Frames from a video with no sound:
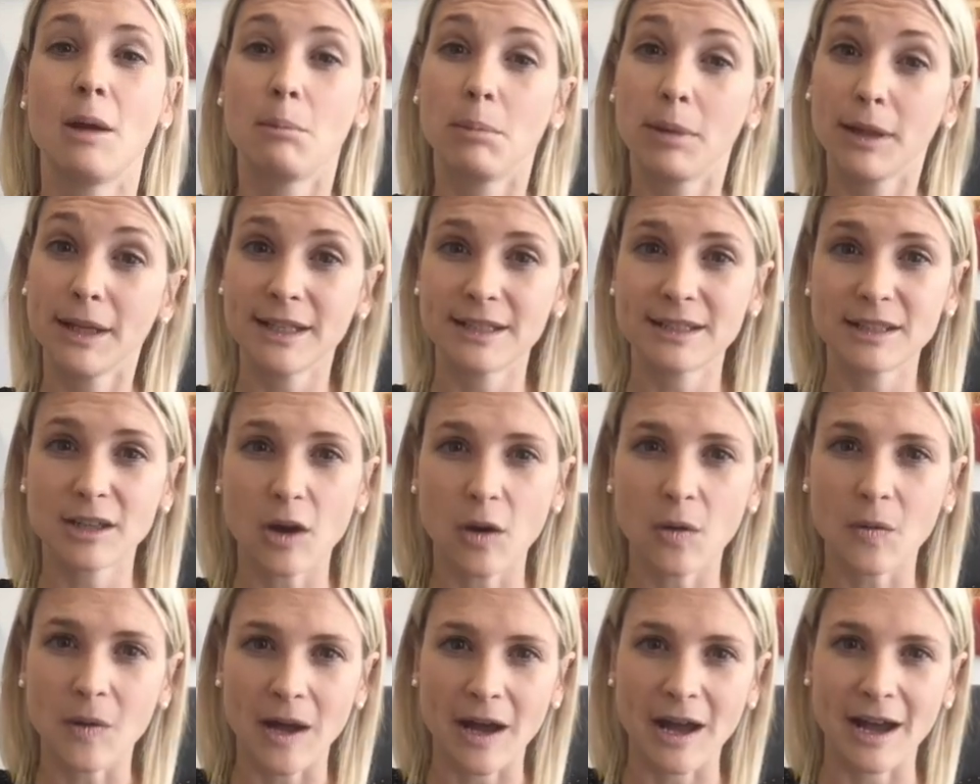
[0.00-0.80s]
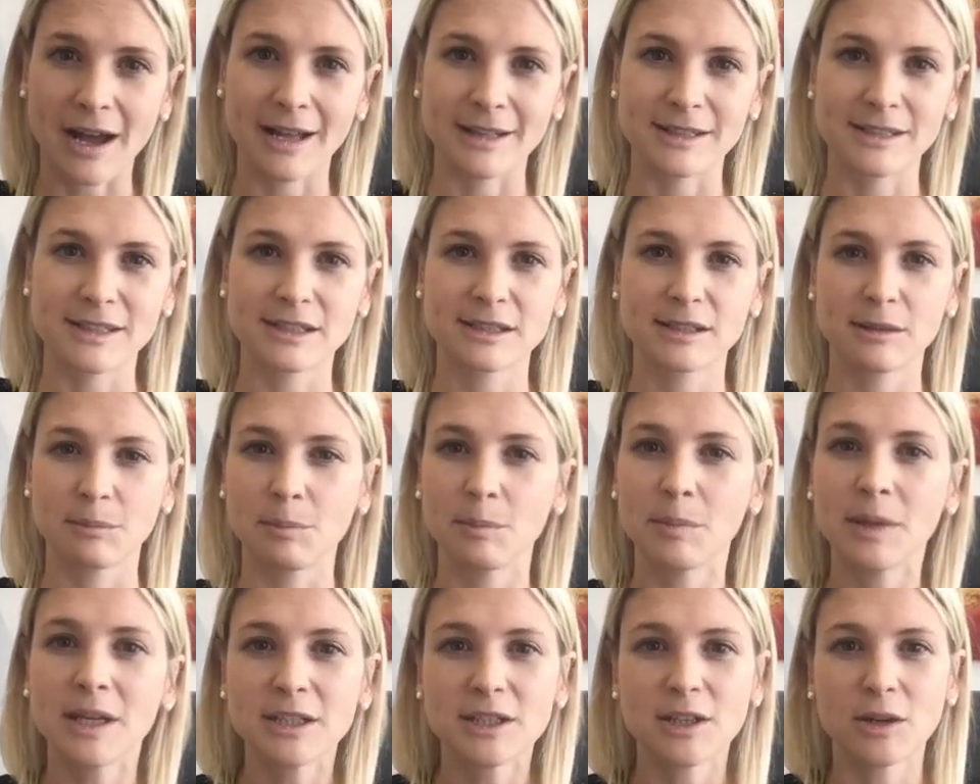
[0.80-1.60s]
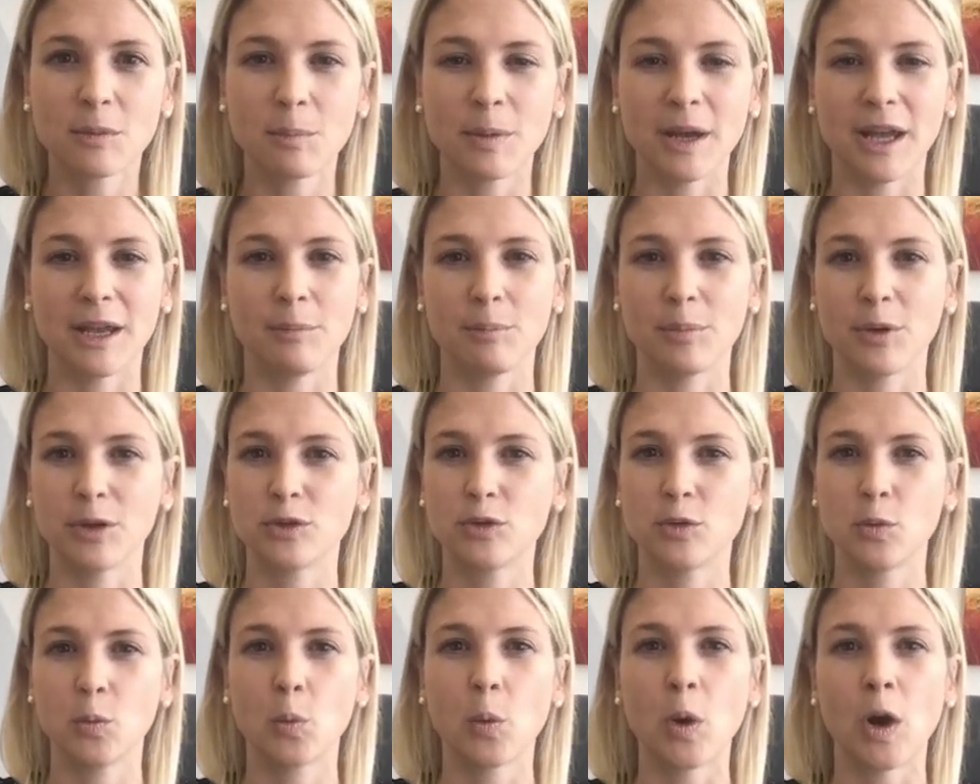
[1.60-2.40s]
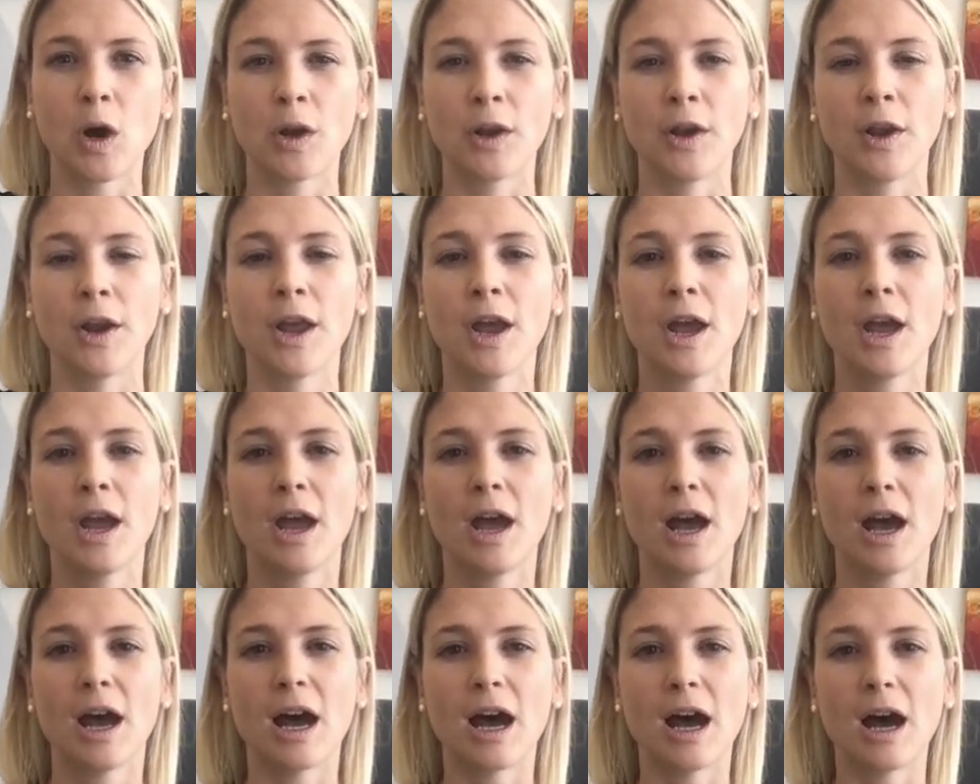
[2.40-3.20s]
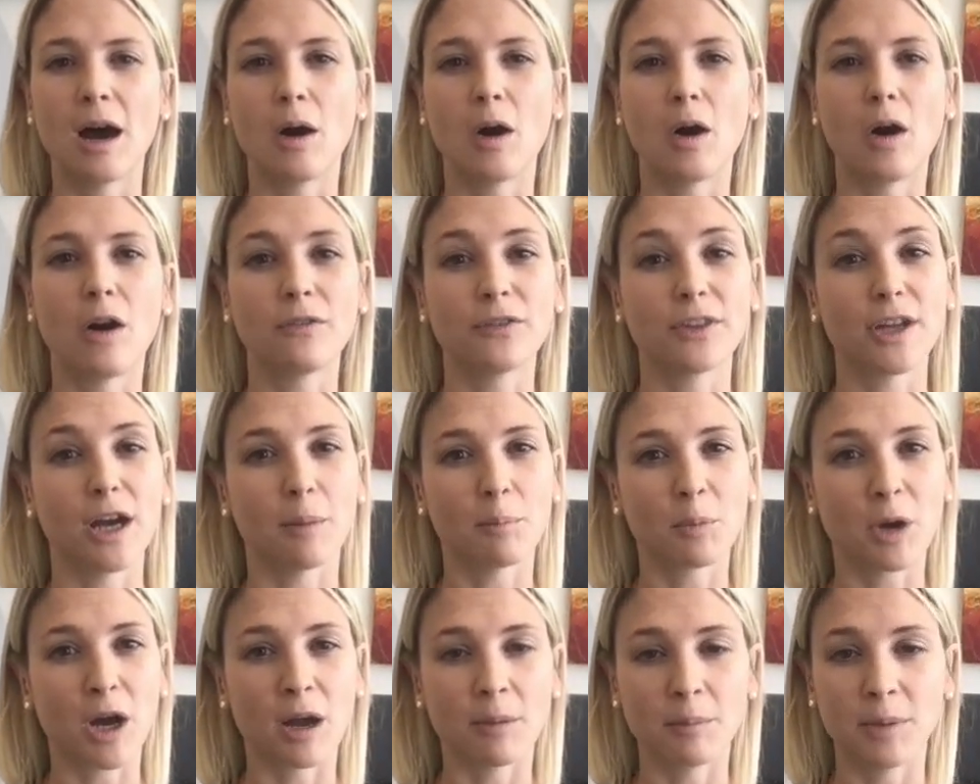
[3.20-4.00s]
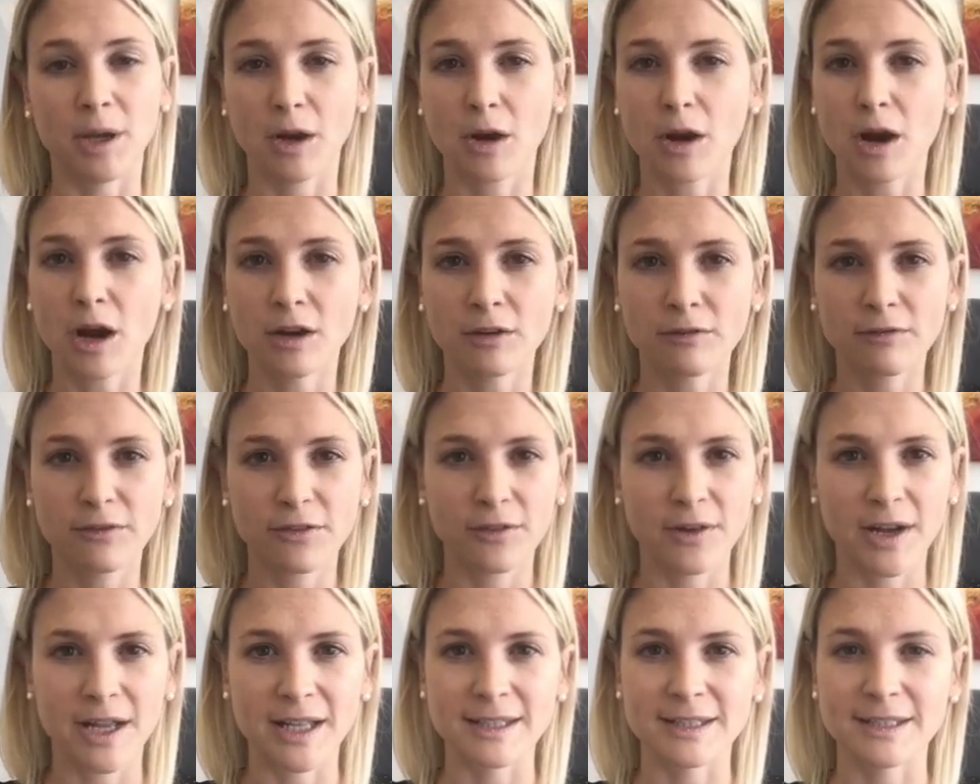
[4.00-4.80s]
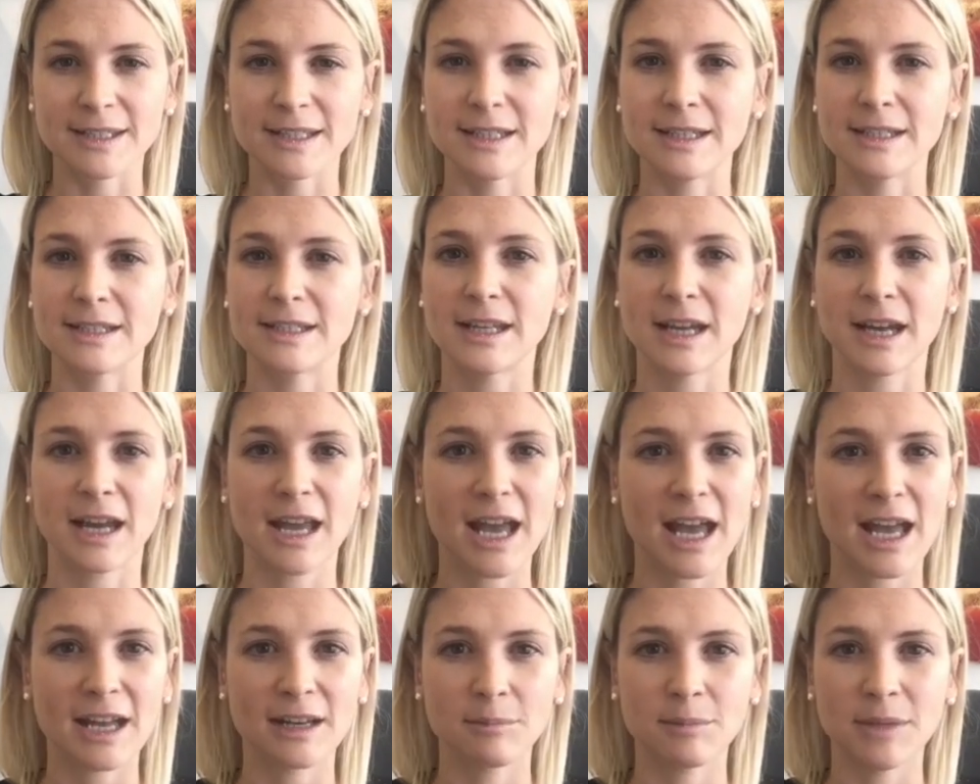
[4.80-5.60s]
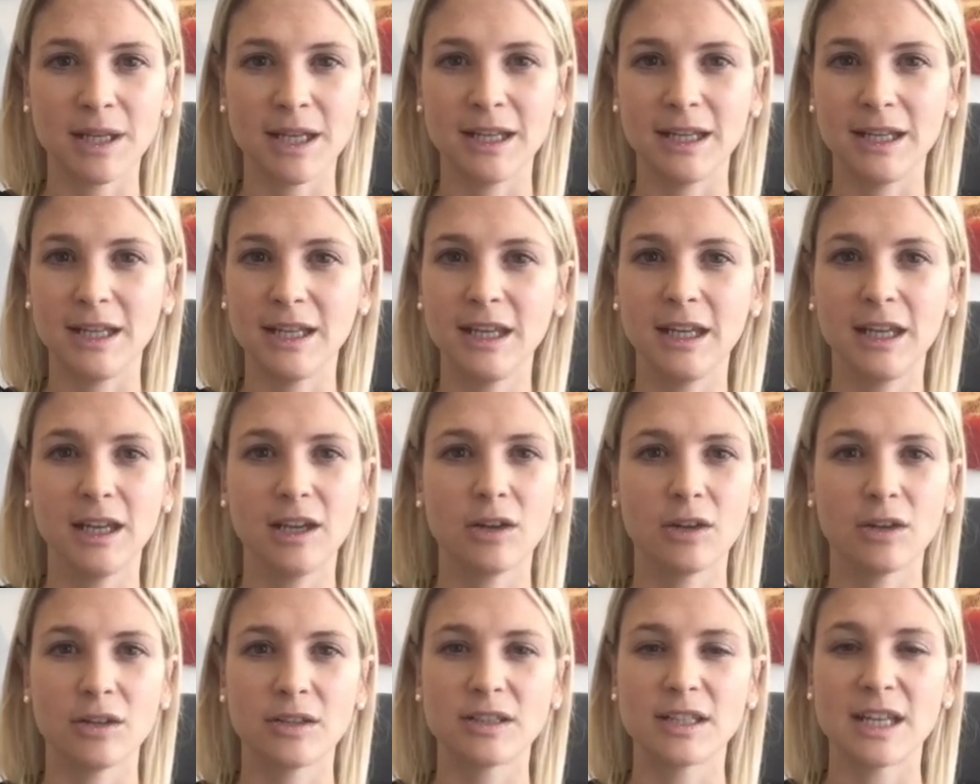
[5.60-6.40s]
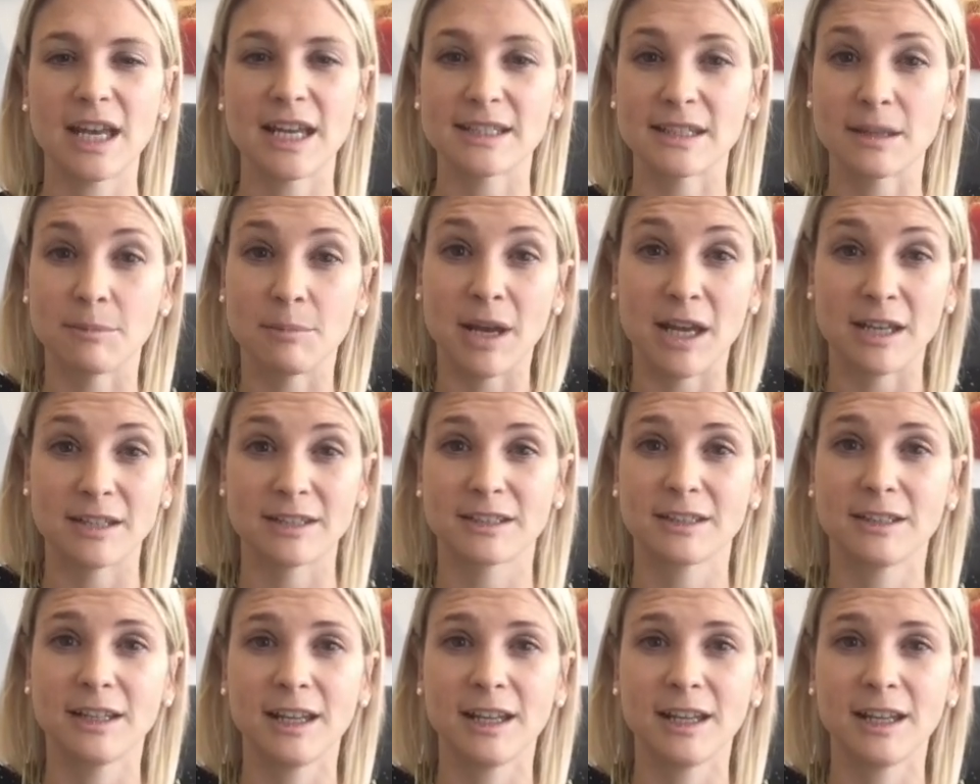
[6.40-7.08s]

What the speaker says: please go ahead, submit your paper to one of the upcoming conferences, Academy, EGOS, SMS.